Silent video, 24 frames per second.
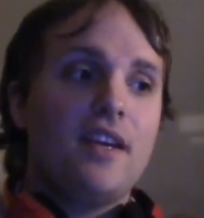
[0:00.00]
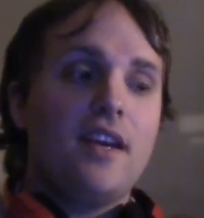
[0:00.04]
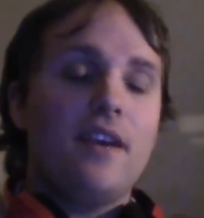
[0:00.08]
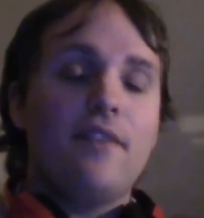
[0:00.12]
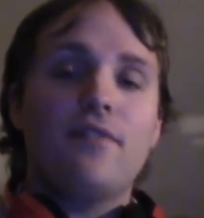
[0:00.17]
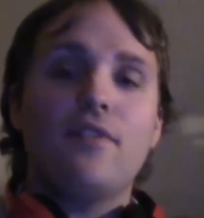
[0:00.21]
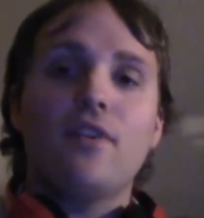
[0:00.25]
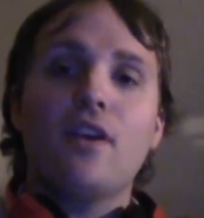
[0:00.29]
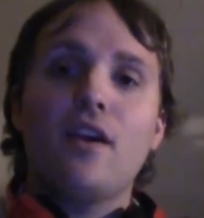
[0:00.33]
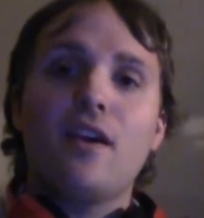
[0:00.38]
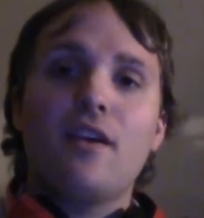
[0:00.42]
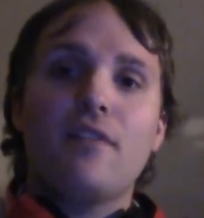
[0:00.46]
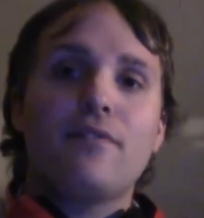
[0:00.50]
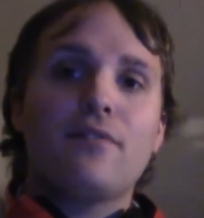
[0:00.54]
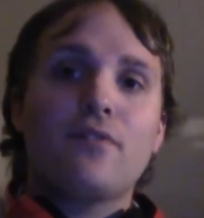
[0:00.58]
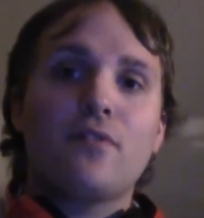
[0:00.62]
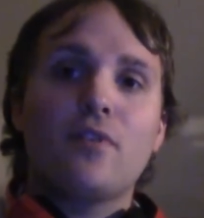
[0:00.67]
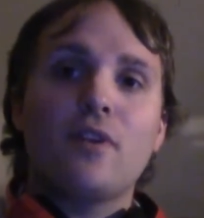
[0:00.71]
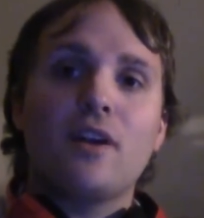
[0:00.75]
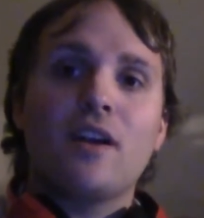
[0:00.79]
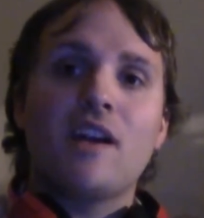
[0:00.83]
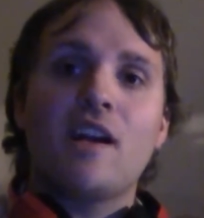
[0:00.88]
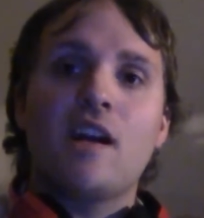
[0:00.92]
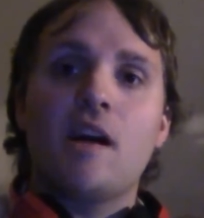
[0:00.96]
If not
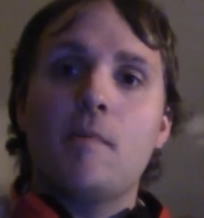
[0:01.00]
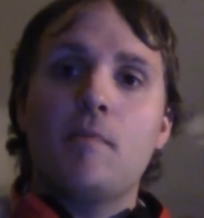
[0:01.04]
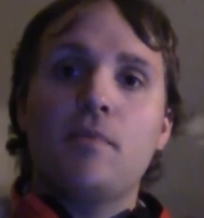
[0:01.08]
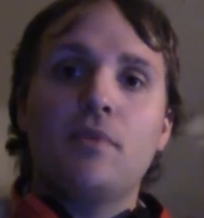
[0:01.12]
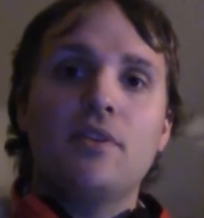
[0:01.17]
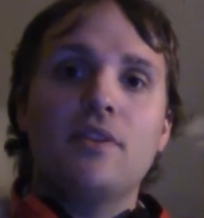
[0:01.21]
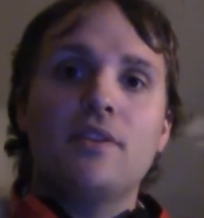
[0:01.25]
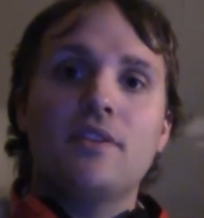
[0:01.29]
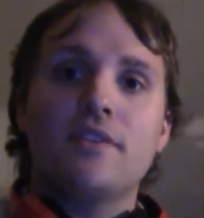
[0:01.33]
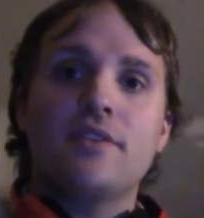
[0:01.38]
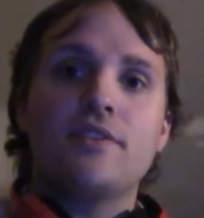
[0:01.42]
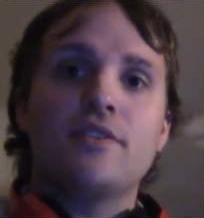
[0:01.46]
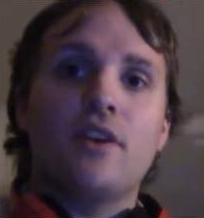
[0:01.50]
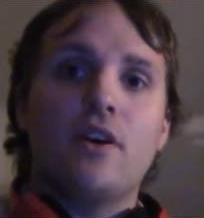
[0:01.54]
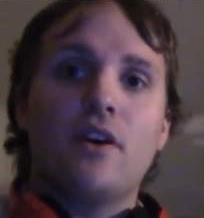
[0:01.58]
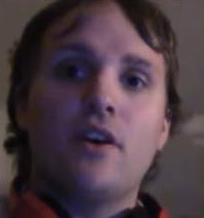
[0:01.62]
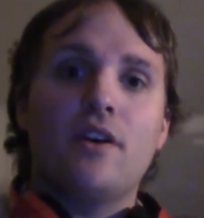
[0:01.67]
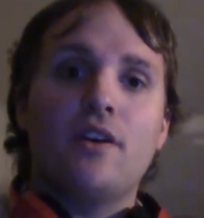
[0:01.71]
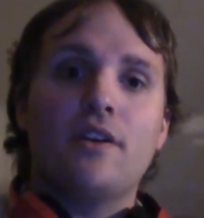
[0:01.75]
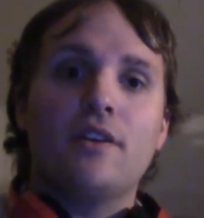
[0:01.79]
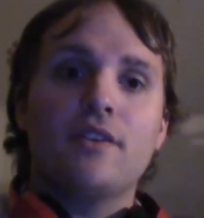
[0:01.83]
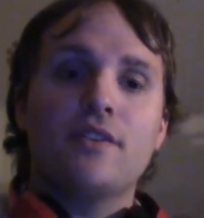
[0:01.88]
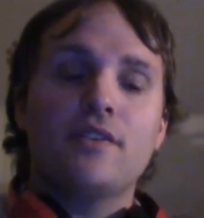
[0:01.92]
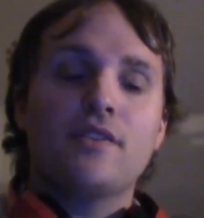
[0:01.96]
for a couple of the
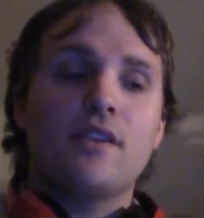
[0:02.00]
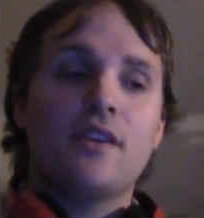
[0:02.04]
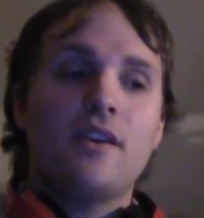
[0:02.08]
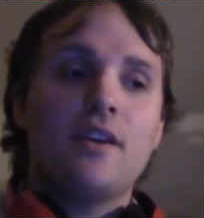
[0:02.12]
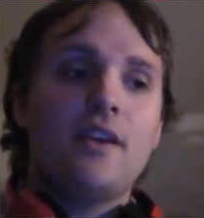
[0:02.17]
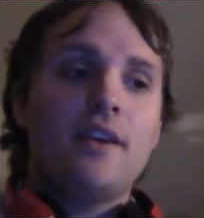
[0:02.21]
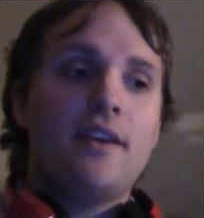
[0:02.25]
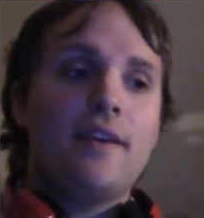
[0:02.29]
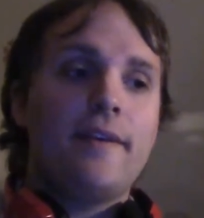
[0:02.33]
songs,